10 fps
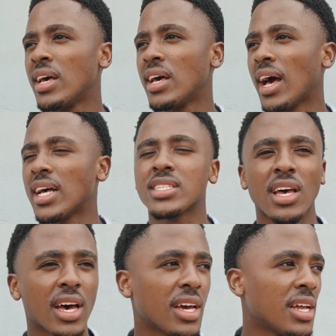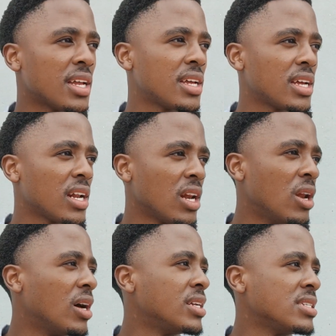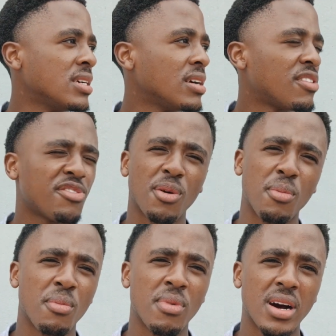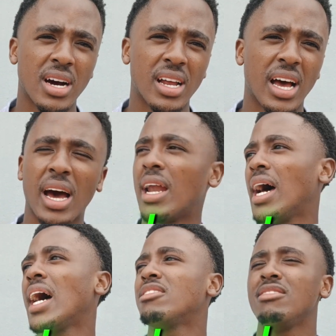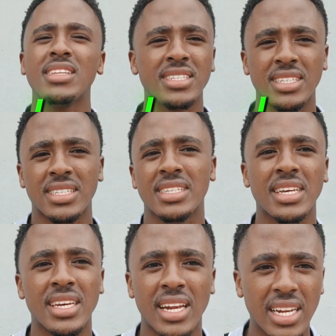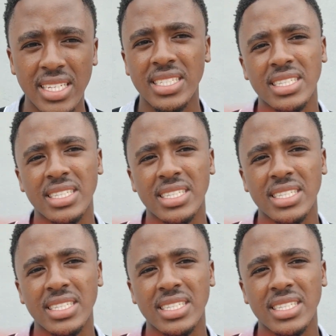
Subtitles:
As I learn from, I'd really just say at least